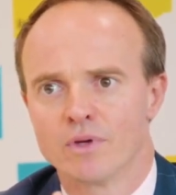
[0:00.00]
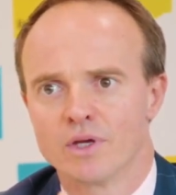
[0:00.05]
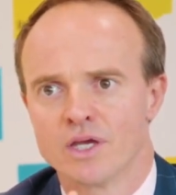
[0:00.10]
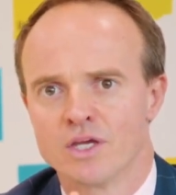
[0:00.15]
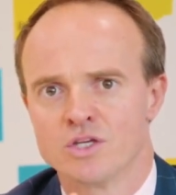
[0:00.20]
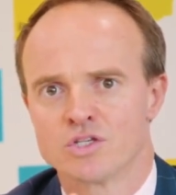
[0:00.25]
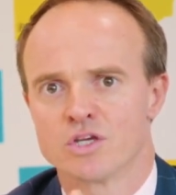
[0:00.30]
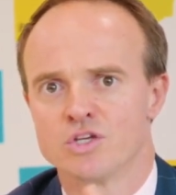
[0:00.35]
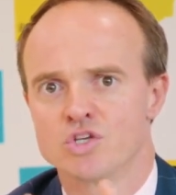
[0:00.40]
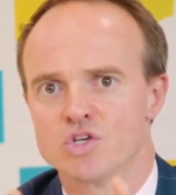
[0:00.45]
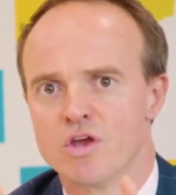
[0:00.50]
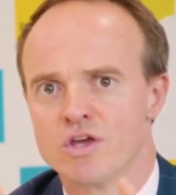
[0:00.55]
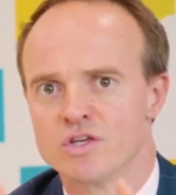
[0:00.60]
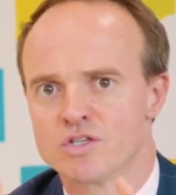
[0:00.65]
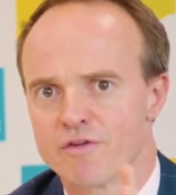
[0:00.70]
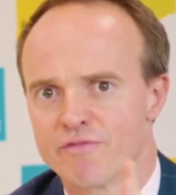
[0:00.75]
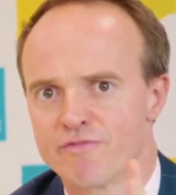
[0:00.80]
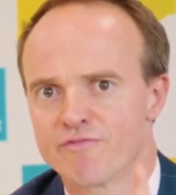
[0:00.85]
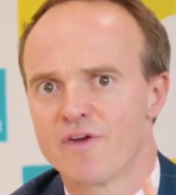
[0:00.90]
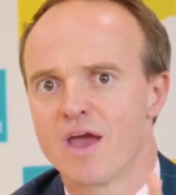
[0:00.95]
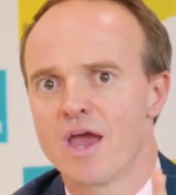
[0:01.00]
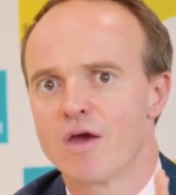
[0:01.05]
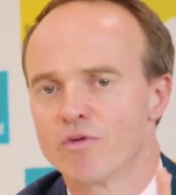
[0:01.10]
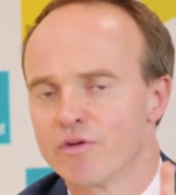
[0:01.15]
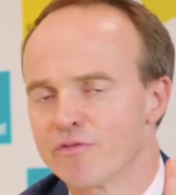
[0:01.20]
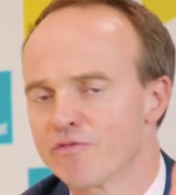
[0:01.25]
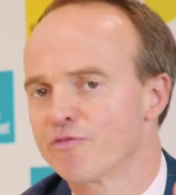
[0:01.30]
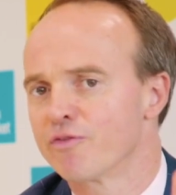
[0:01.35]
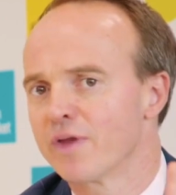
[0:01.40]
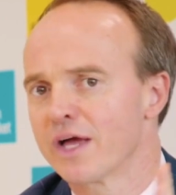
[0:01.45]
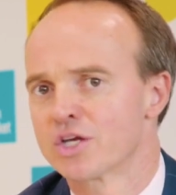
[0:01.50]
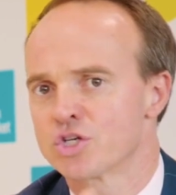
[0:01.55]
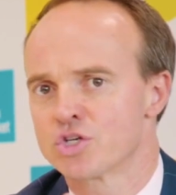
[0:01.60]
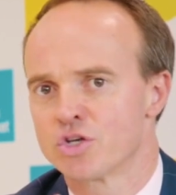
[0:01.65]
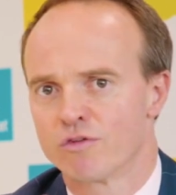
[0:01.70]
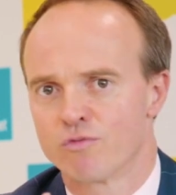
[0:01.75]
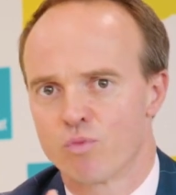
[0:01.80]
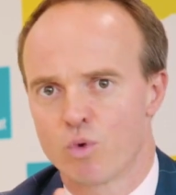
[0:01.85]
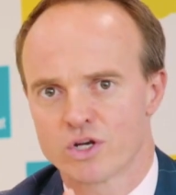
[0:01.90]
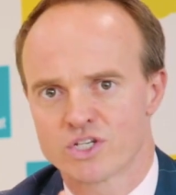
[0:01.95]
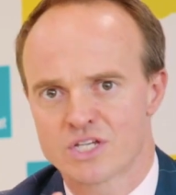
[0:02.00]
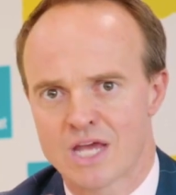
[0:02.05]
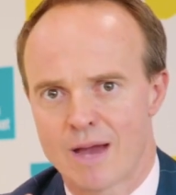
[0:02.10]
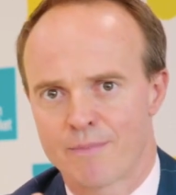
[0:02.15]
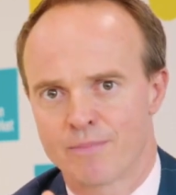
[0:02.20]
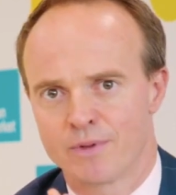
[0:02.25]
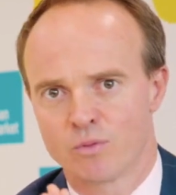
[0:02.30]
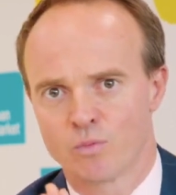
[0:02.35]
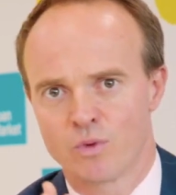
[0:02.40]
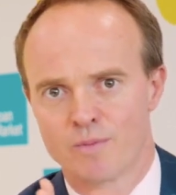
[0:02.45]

is a fair reflection of what's happening.